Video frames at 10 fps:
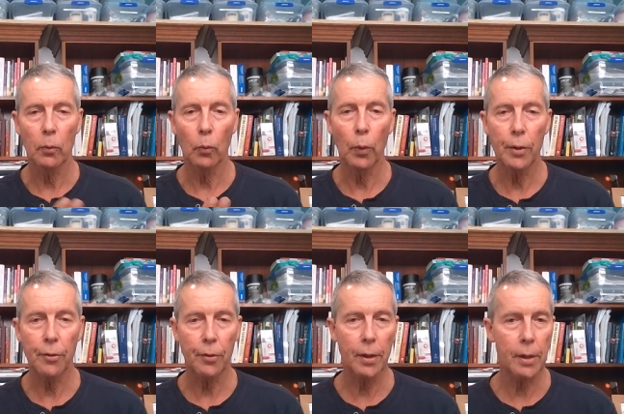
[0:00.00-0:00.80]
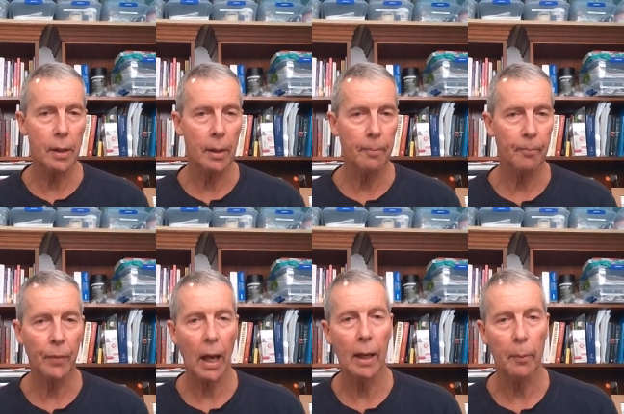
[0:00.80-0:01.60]
with the
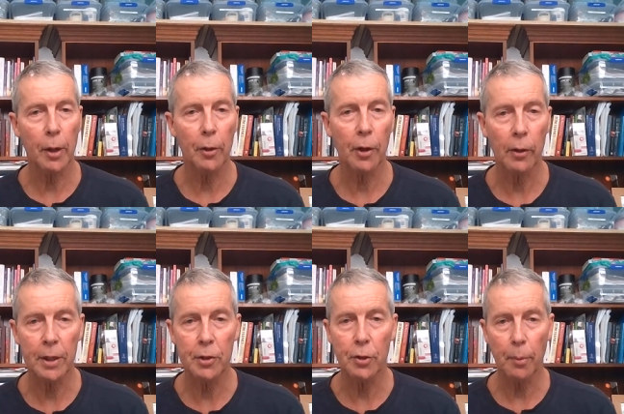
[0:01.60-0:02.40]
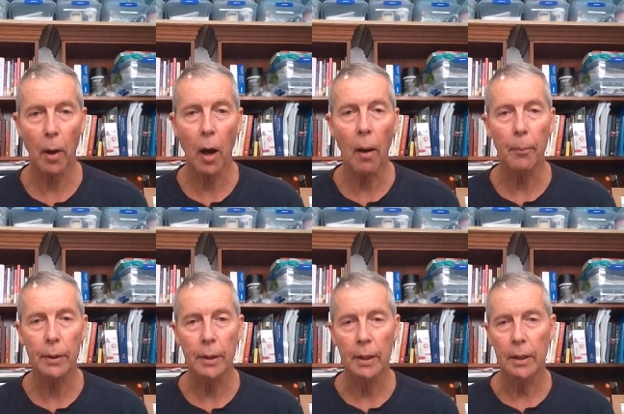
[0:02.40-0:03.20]
haloperidol into the pump,
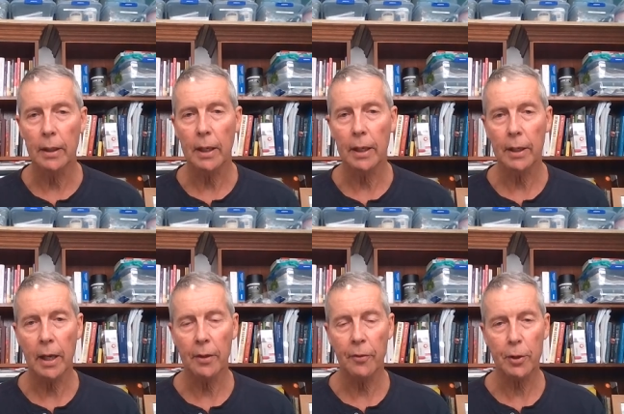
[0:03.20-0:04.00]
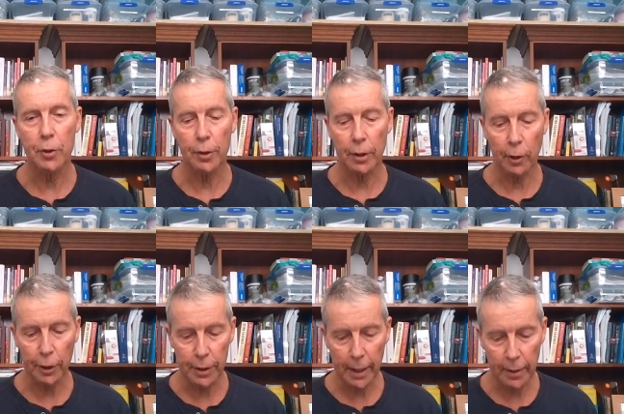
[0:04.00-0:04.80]
and those two can go
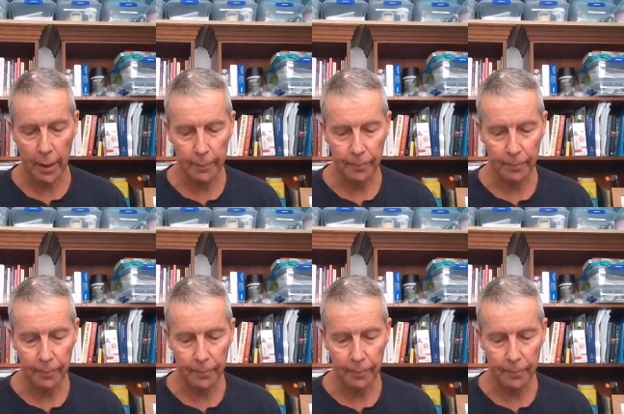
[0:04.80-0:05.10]
together.